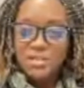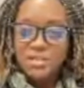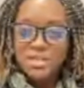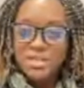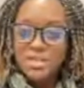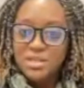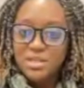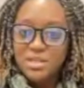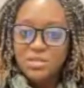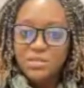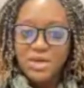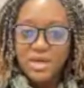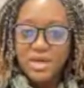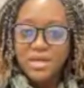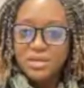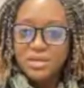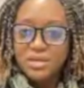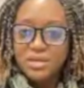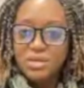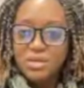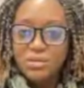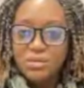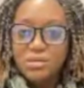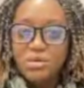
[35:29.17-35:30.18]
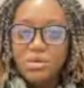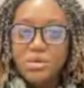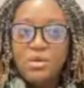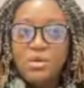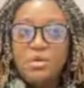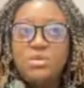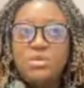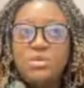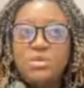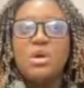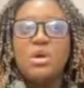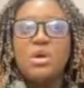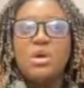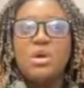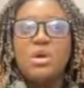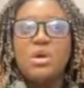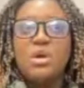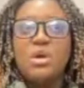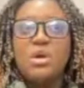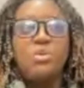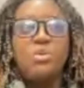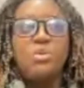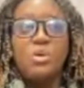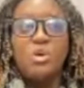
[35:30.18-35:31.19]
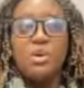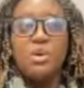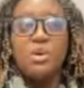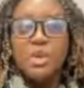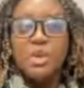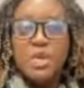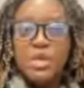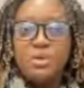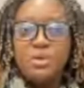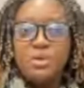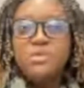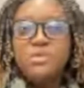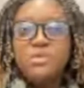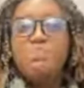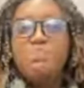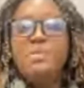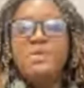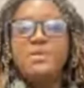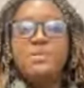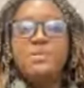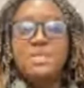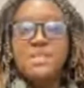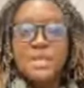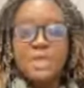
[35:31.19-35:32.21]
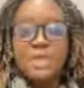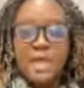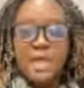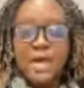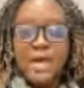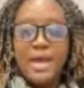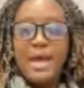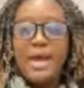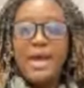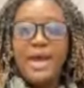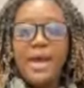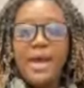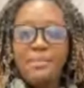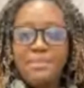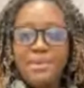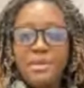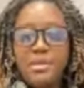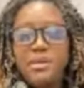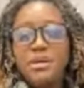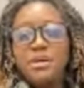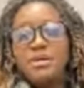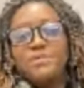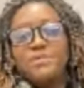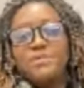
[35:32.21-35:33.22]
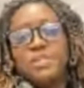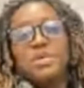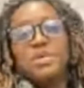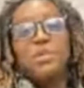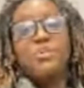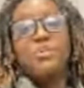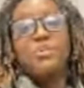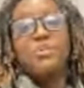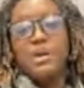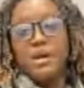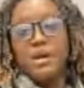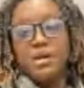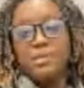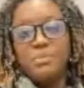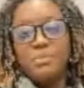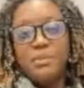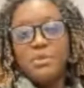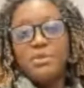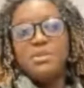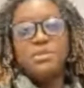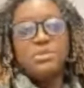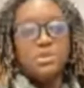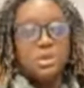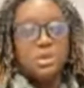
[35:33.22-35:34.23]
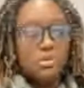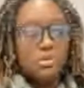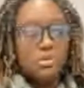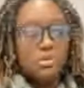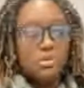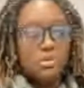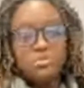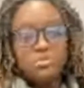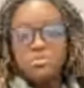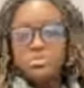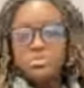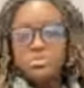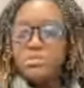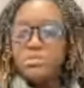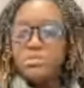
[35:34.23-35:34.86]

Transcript: he was building that habit of showing up. So get dressed, go to the gym. Walk